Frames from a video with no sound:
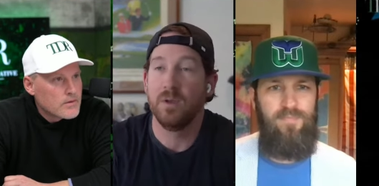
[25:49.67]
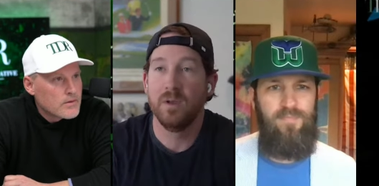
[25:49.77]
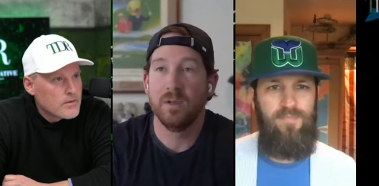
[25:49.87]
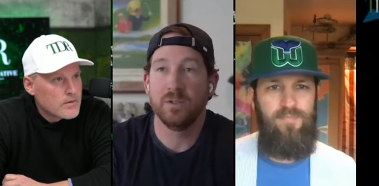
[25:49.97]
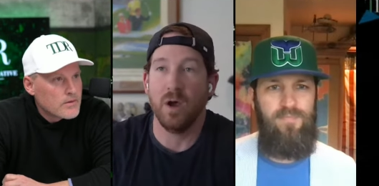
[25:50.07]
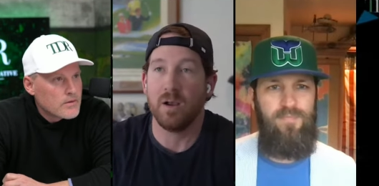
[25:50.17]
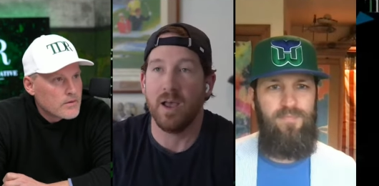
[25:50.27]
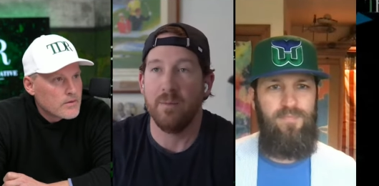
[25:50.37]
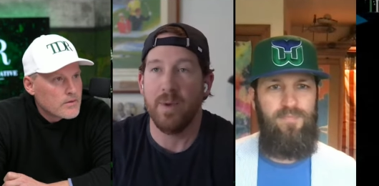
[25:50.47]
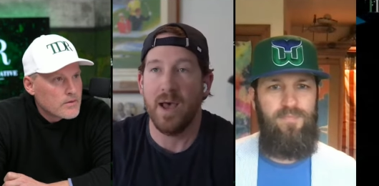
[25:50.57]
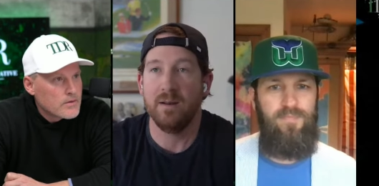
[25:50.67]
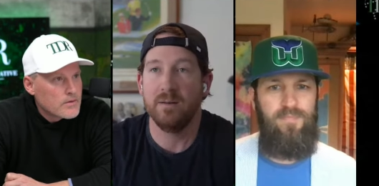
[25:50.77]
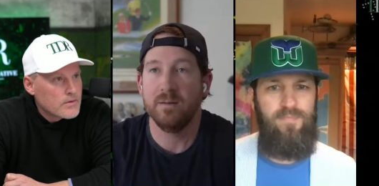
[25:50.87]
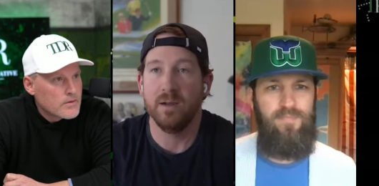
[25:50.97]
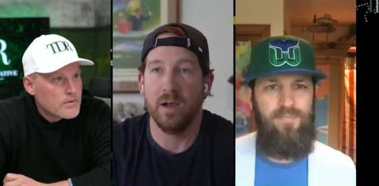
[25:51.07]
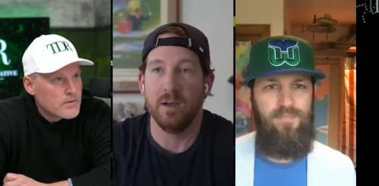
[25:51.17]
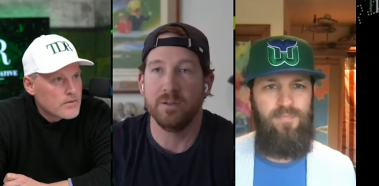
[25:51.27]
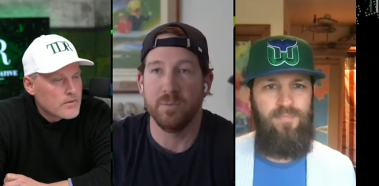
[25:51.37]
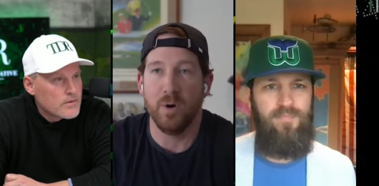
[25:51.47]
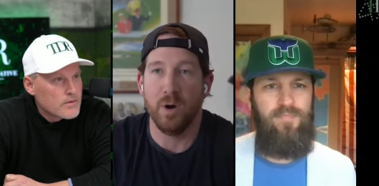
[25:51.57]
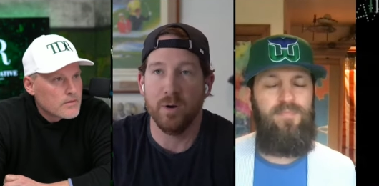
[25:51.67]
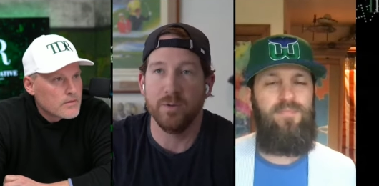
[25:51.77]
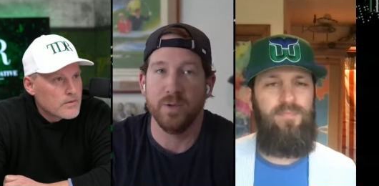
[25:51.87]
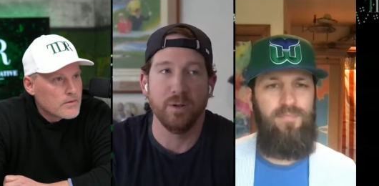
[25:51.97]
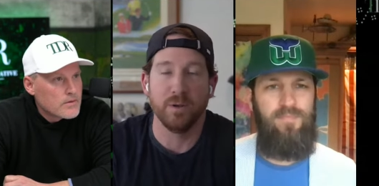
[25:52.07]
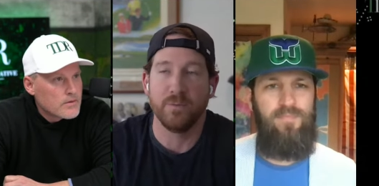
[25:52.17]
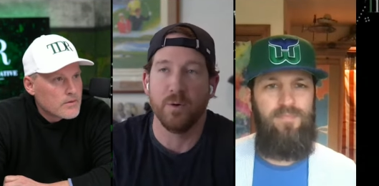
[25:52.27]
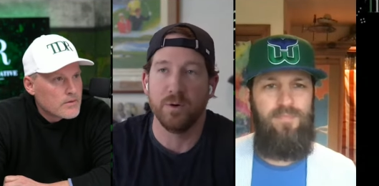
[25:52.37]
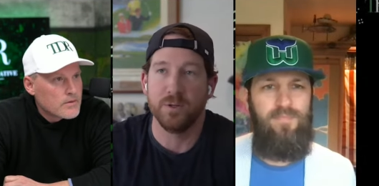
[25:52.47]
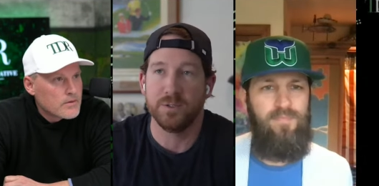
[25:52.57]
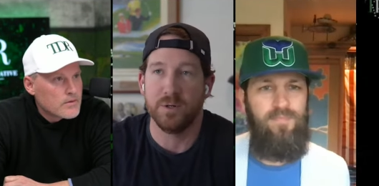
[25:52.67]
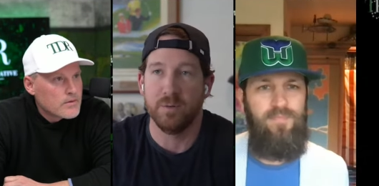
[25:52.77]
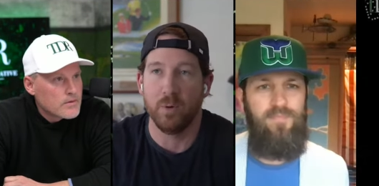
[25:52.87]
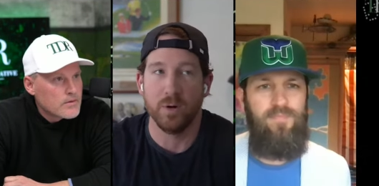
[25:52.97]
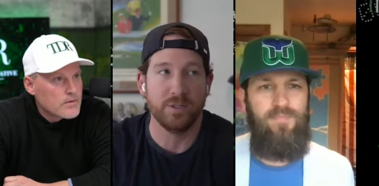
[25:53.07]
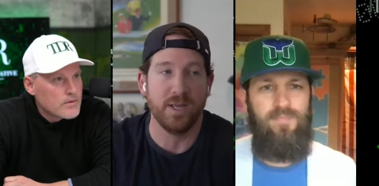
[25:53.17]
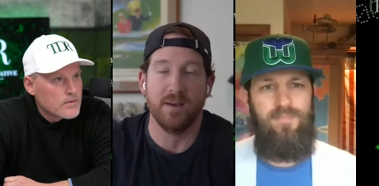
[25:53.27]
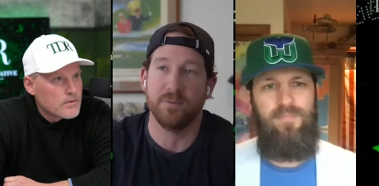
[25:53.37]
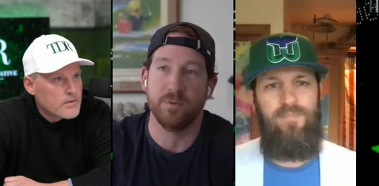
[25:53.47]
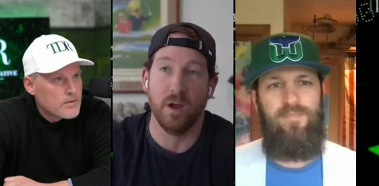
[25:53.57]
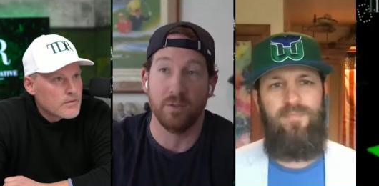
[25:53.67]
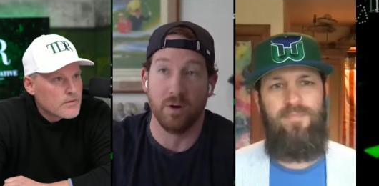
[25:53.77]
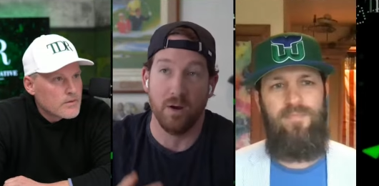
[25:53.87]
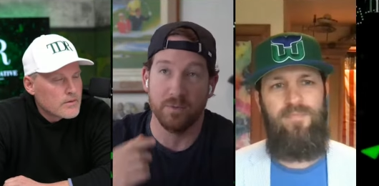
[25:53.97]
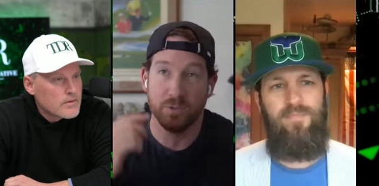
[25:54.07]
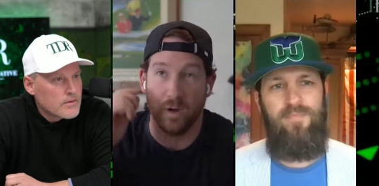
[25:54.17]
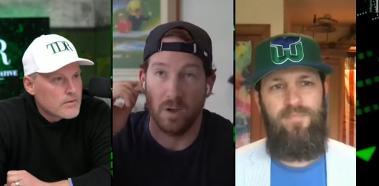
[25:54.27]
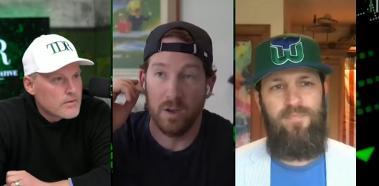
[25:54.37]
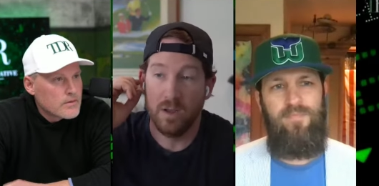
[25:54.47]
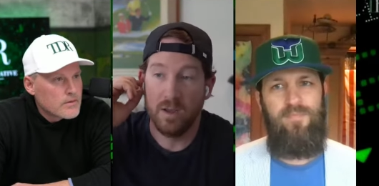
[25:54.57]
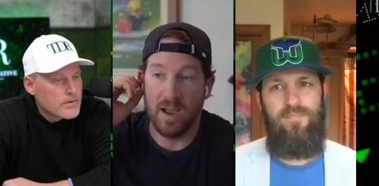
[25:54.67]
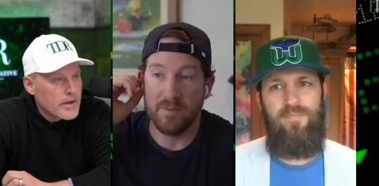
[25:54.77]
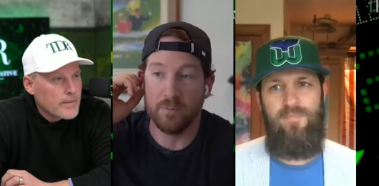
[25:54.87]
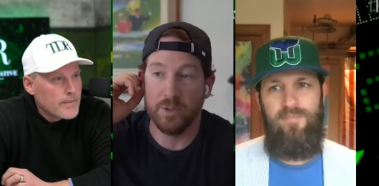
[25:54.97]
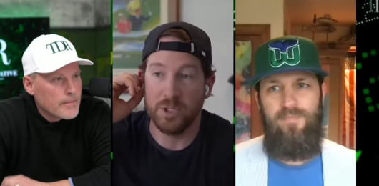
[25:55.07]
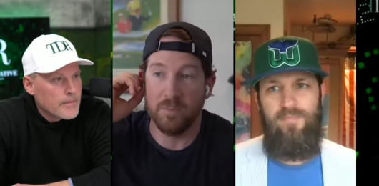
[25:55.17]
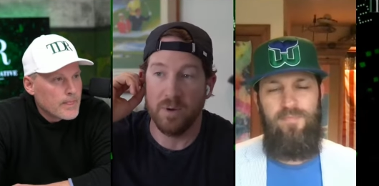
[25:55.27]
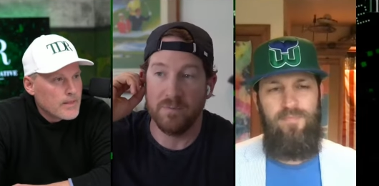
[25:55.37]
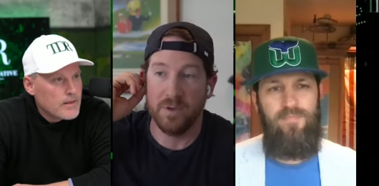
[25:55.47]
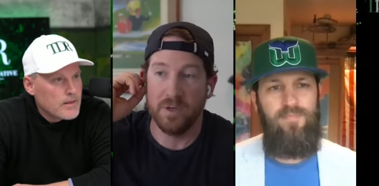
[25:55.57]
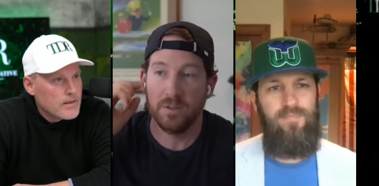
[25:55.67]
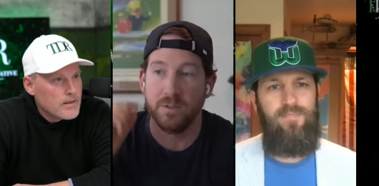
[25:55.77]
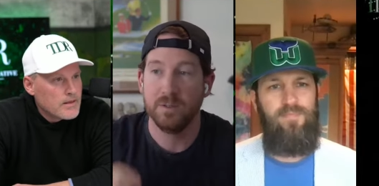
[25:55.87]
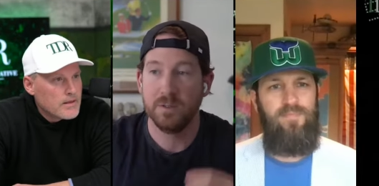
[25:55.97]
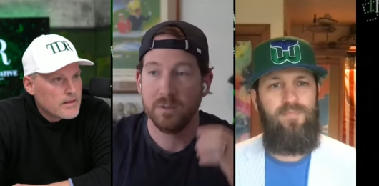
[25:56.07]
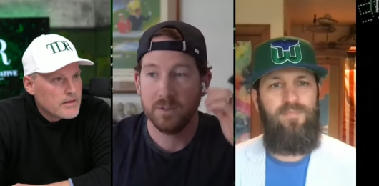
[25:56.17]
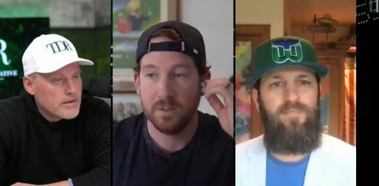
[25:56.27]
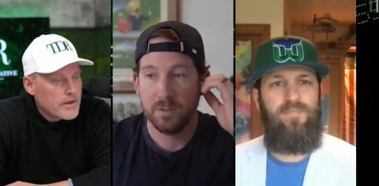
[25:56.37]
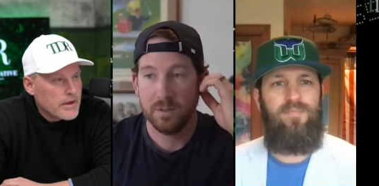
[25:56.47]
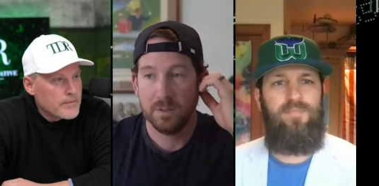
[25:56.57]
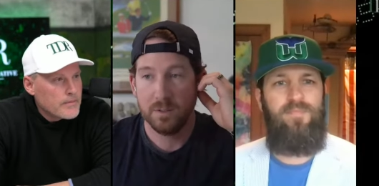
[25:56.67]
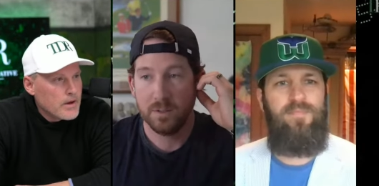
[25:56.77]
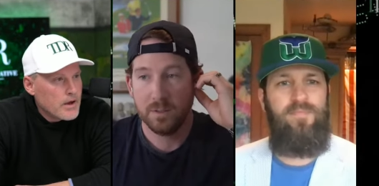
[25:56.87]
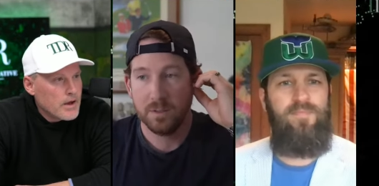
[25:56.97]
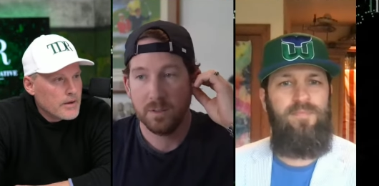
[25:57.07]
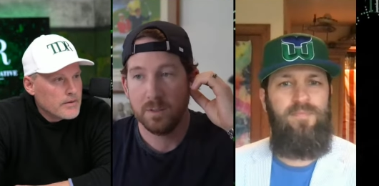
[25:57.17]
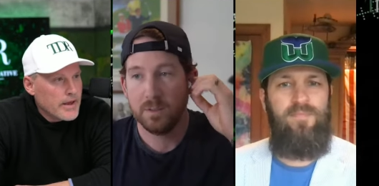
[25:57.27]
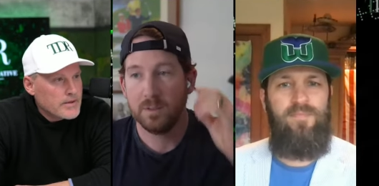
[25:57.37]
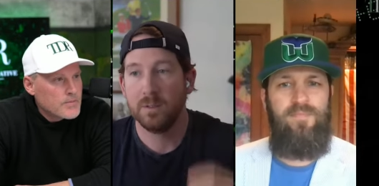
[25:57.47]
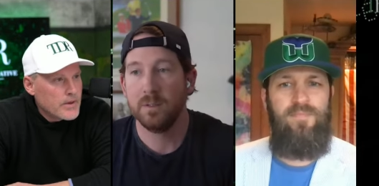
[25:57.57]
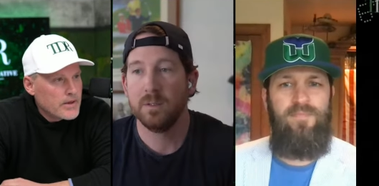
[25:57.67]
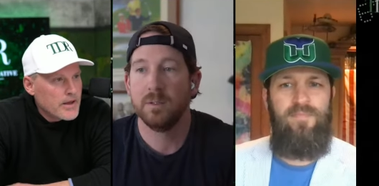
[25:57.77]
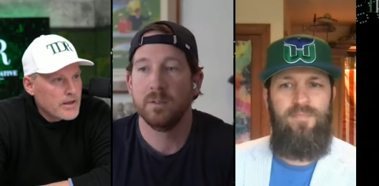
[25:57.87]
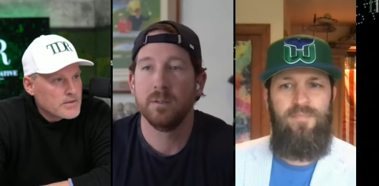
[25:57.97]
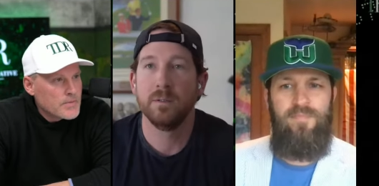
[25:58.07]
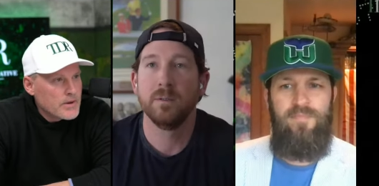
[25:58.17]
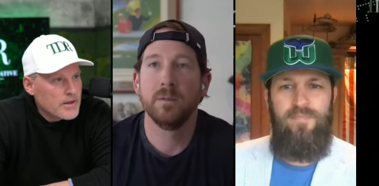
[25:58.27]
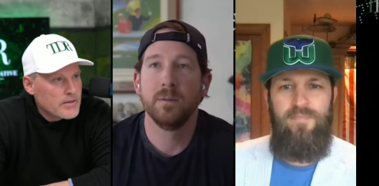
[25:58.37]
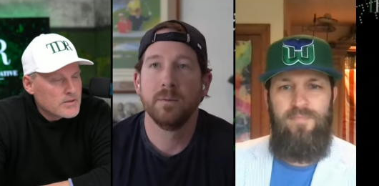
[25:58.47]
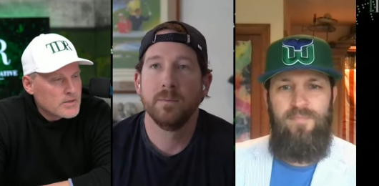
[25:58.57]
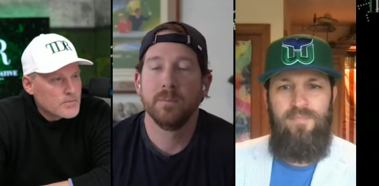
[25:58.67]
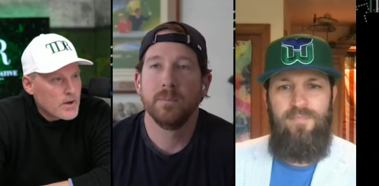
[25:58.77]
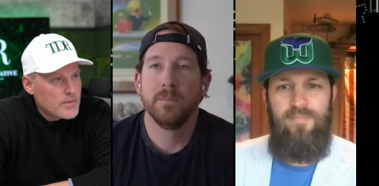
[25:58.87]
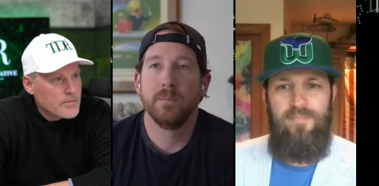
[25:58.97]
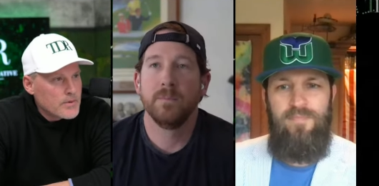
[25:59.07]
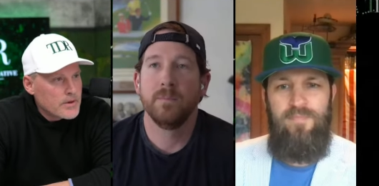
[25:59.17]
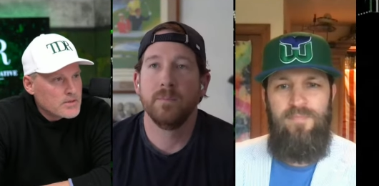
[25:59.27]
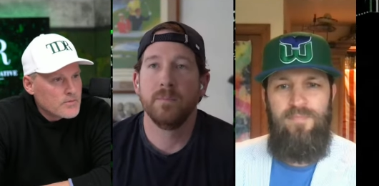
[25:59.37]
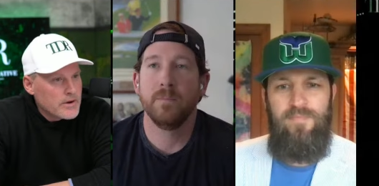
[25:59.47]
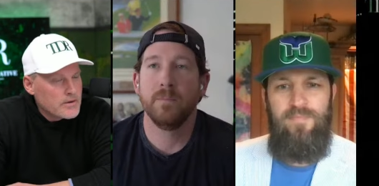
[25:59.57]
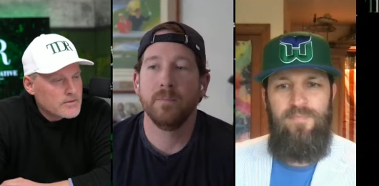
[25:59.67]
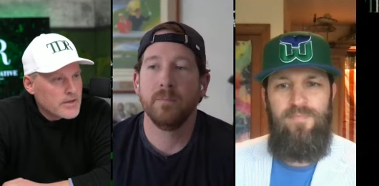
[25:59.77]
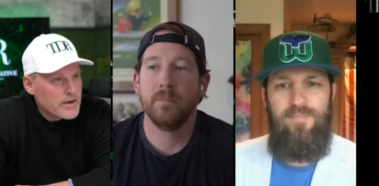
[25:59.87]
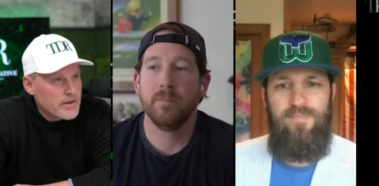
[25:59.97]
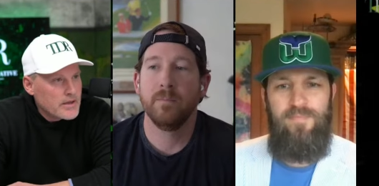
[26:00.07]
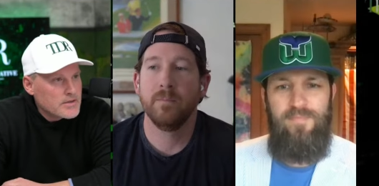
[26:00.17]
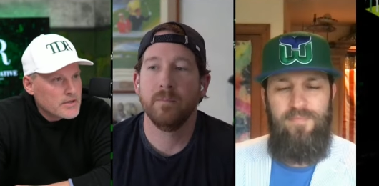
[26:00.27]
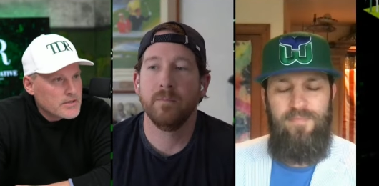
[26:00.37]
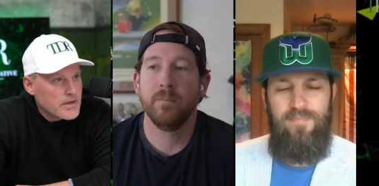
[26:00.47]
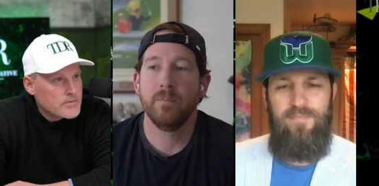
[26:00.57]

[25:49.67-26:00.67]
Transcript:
Speaker 1: talk out of Matt uh, tomorrow, and then I look forward to listening to Boris after the on the conference call after yep. we
Speaker 2: jump off this. Okay. Uh, next big announcement, and this is probably the biggest one outside of the HHS